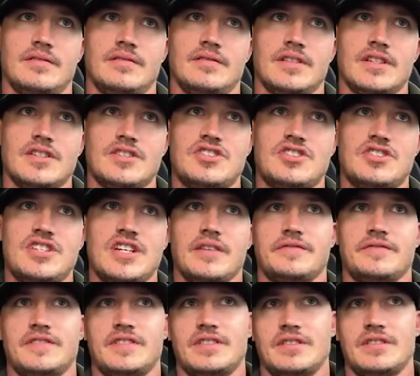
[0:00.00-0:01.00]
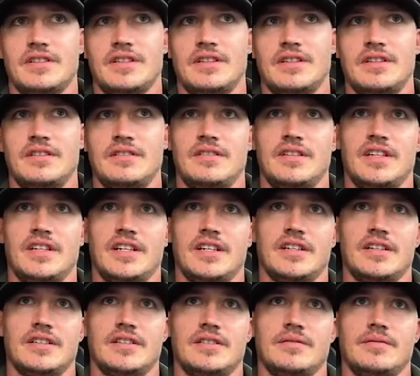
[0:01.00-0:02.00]
the shift
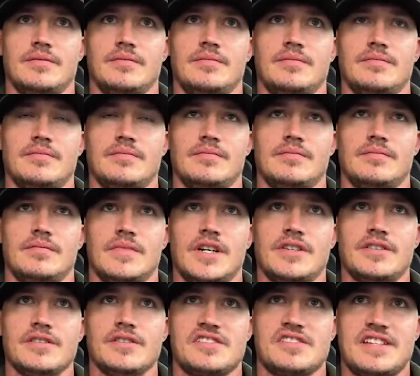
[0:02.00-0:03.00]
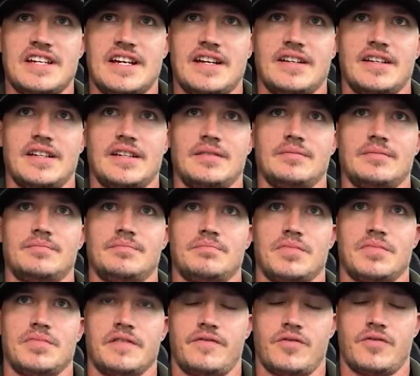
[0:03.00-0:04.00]
in understanding
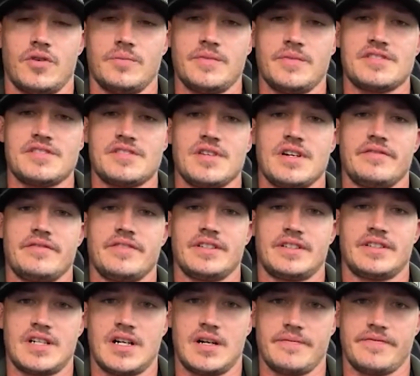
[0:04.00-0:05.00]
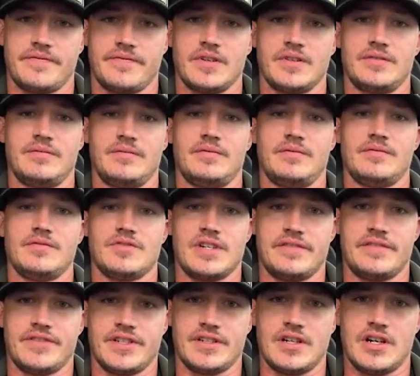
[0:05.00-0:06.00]
performance driven, comfort
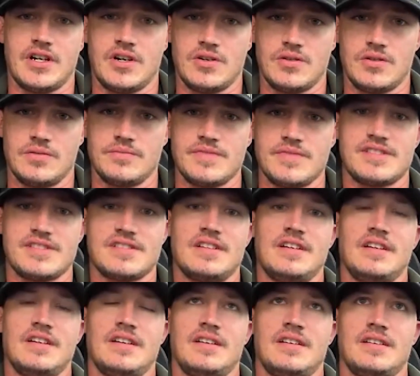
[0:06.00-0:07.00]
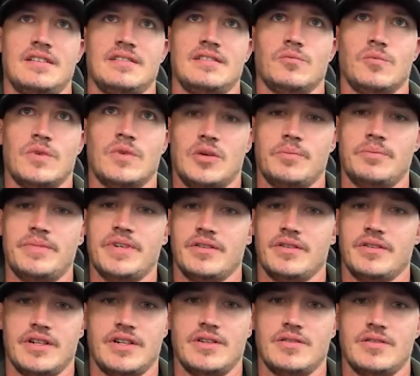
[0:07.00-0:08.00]
driven homes, well
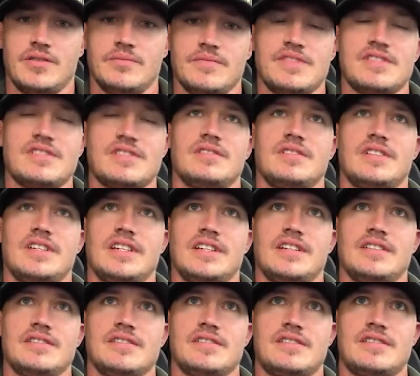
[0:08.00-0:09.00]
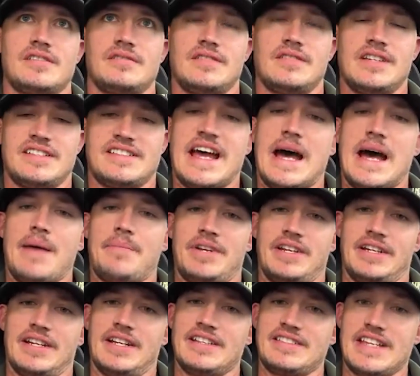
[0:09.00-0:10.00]
built homes is it's
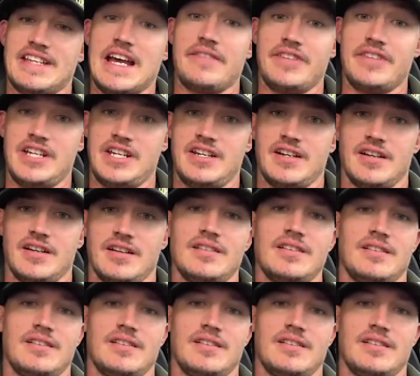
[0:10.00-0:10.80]
happening. It's heavy here